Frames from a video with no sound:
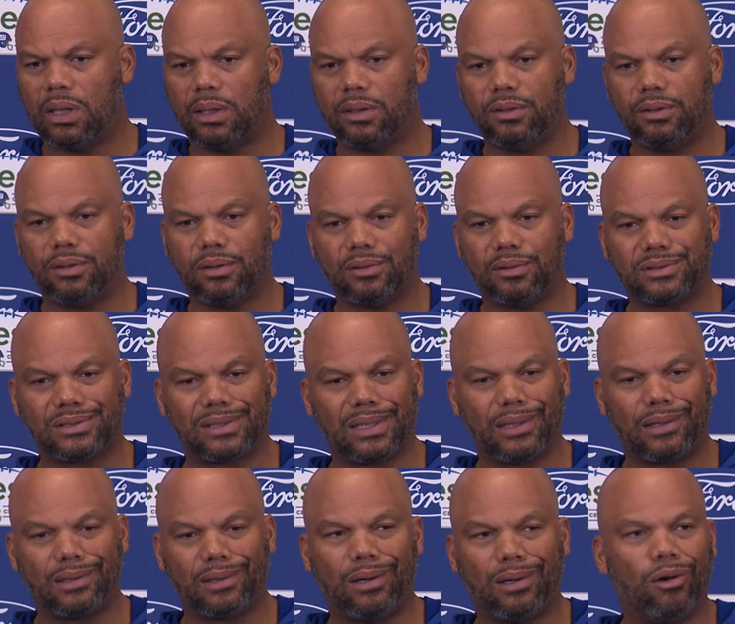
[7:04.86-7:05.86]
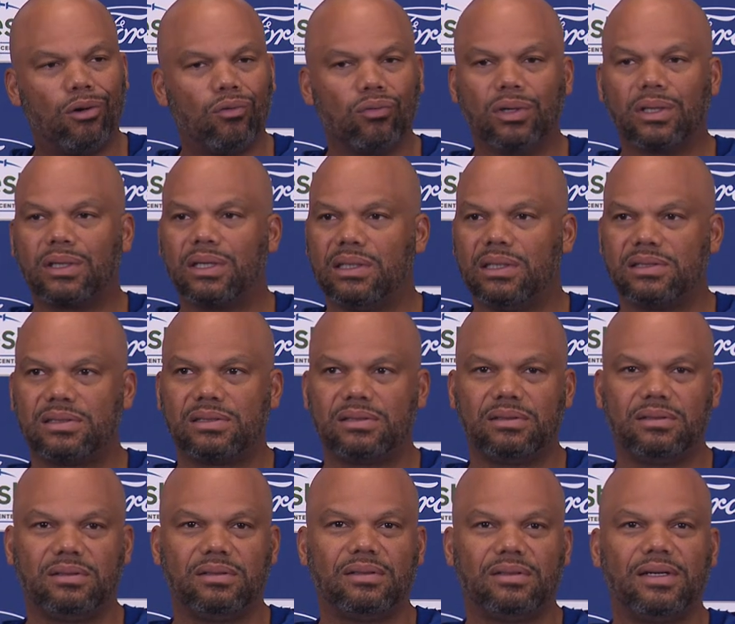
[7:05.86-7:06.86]
You know, it's like all rookies.
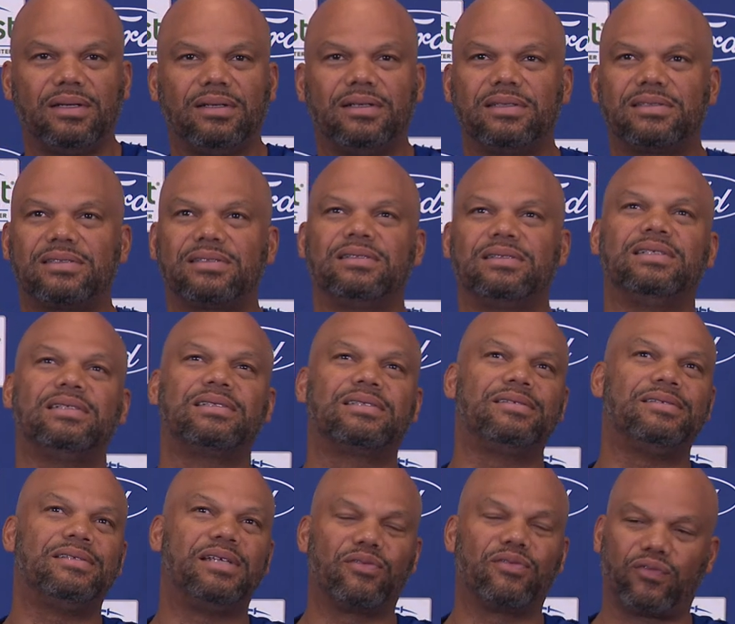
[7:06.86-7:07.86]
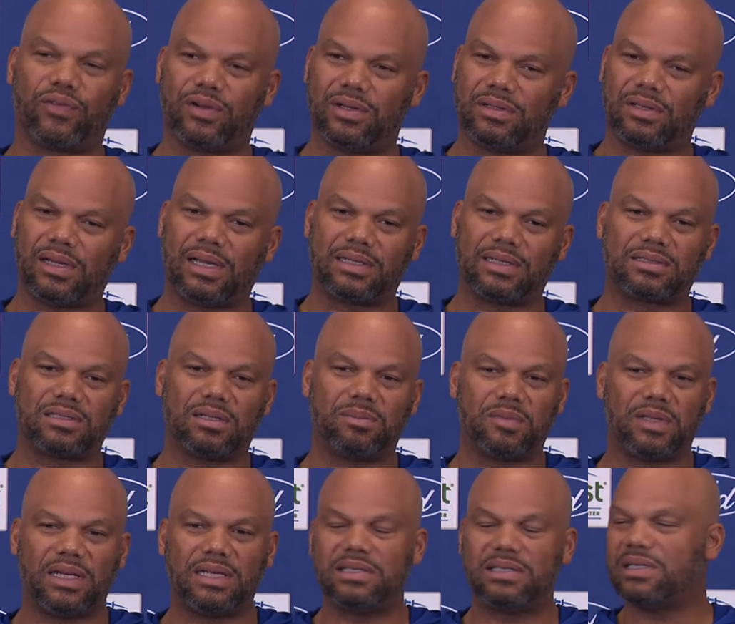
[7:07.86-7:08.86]
It's different. Like
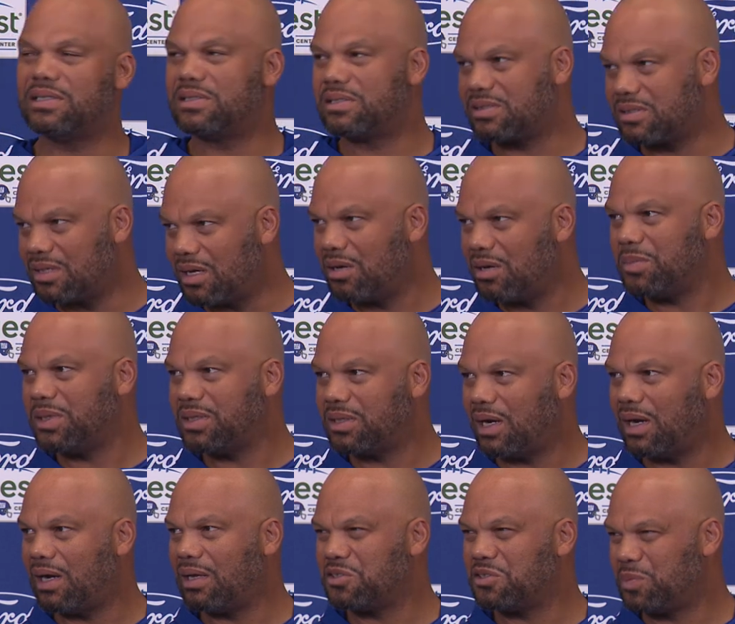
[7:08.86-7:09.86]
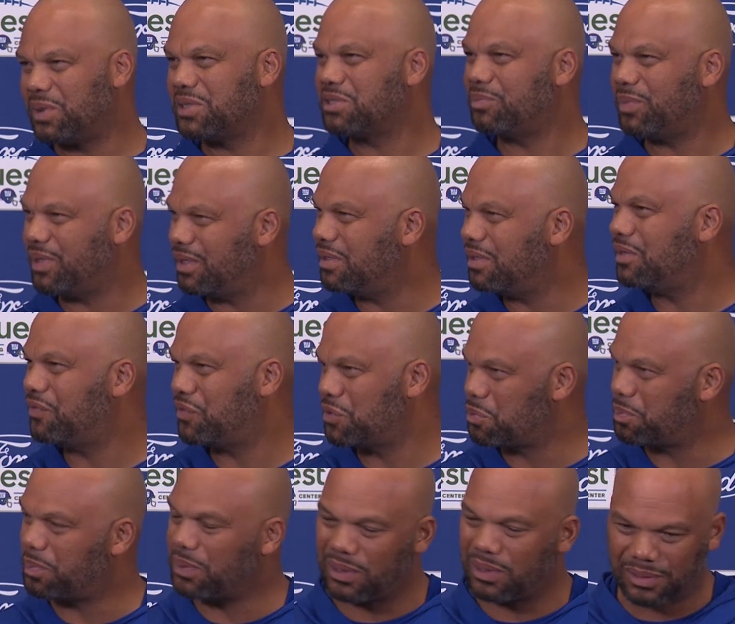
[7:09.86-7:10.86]
they did some in college, especially being a
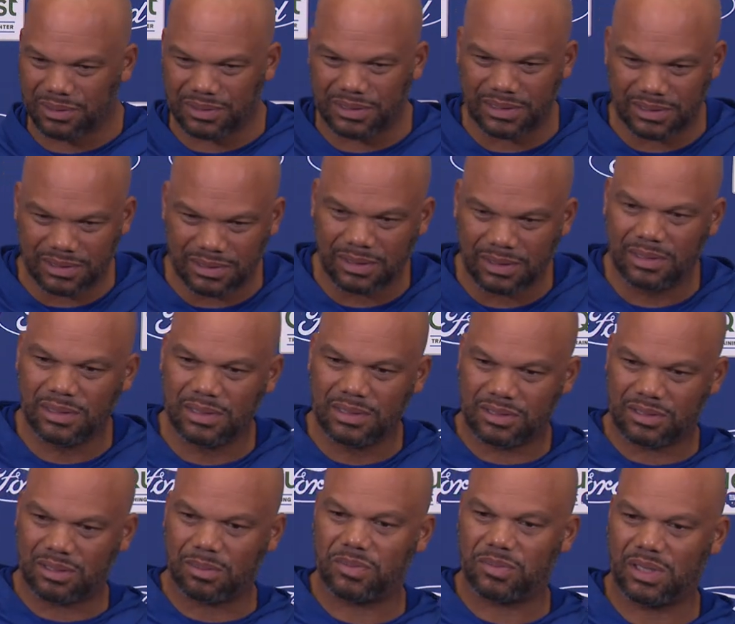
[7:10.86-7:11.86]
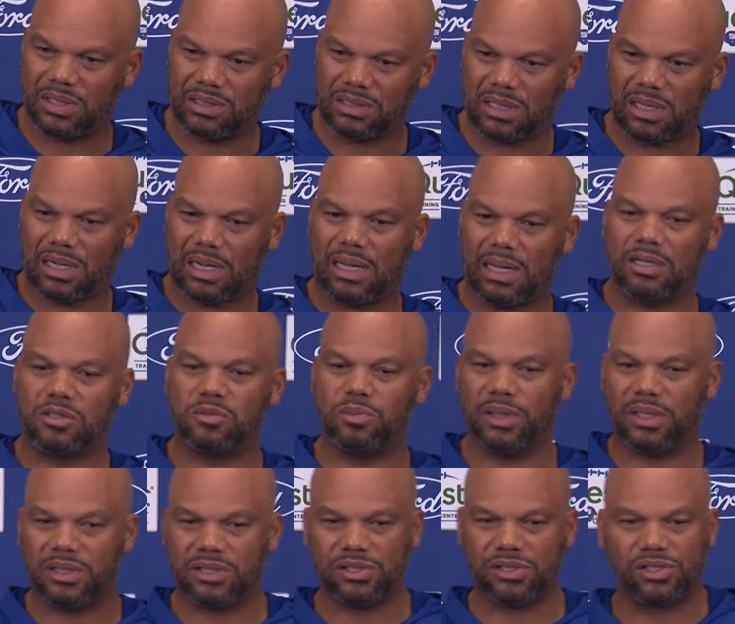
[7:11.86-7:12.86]
defensive player, did some things in college,
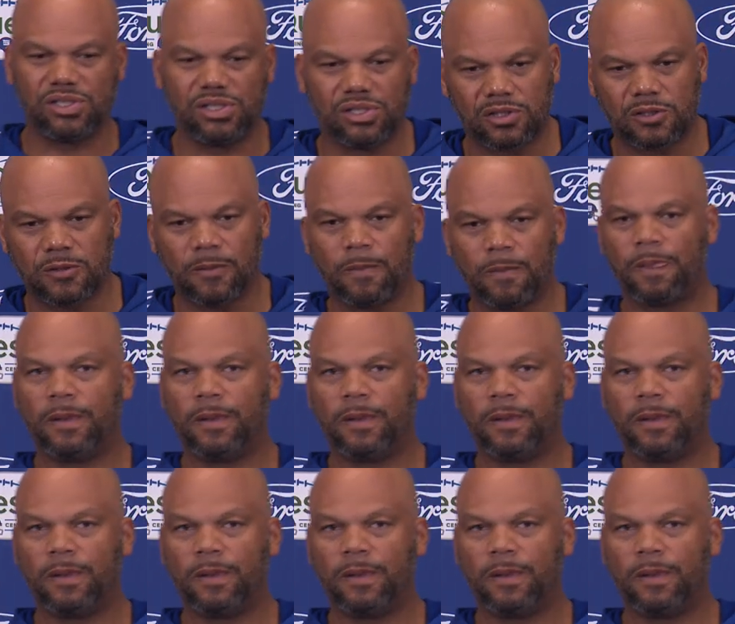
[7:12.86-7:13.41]
but it's just